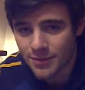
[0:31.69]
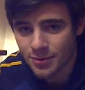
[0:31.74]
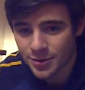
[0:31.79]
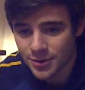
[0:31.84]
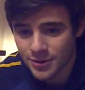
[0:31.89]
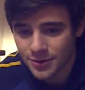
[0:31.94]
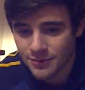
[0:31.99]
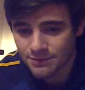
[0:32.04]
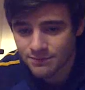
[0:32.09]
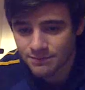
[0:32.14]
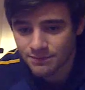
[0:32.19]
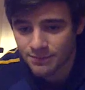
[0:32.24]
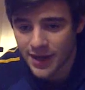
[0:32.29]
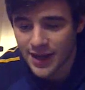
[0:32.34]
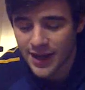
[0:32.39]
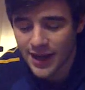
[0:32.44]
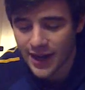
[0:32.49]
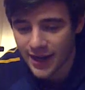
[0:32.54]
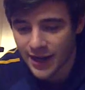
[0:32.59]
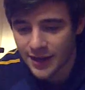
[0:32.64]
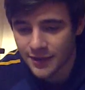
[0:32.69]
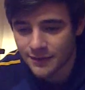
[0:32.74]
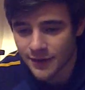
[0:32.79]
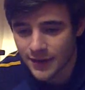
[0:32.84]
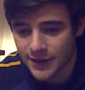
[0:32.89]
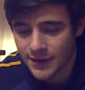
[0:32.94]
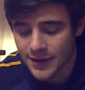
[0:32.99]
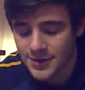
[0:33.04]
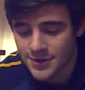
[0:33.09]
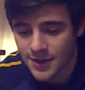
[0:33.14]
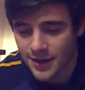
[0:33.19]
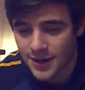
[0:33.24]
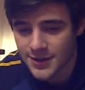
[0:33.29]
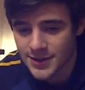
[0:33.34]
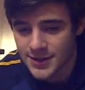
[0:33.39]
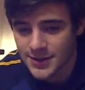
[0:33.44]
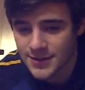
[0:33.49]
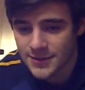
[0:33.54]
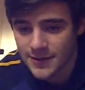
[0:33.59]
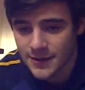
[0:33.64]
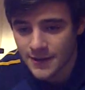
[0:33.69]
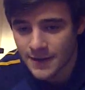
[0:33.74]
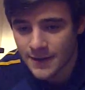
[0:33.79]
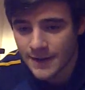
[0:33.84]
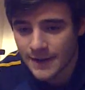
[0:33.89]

But mainly they get cut this start of the season.